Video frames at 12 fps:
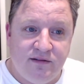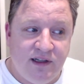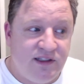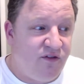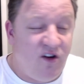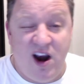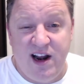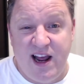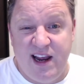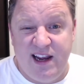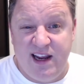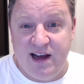It's
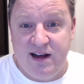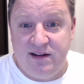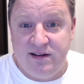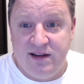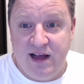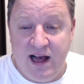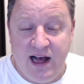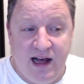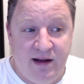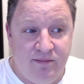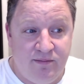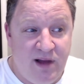Friday here.
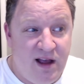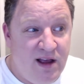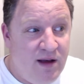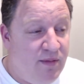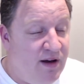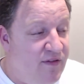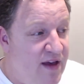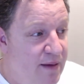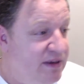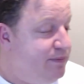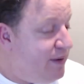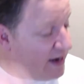My
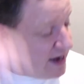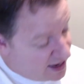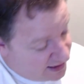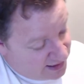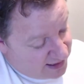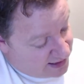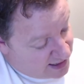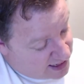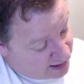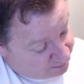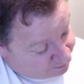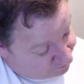family's been out
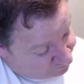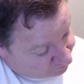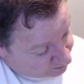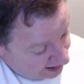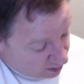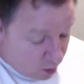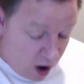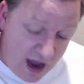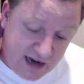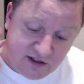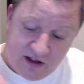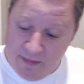in
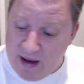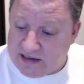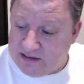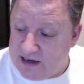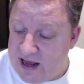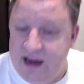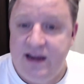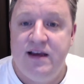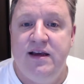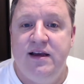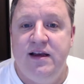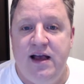Hawaii, so they're back today.
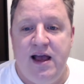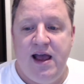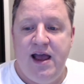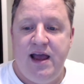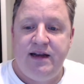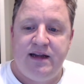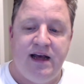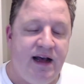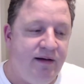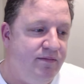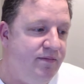And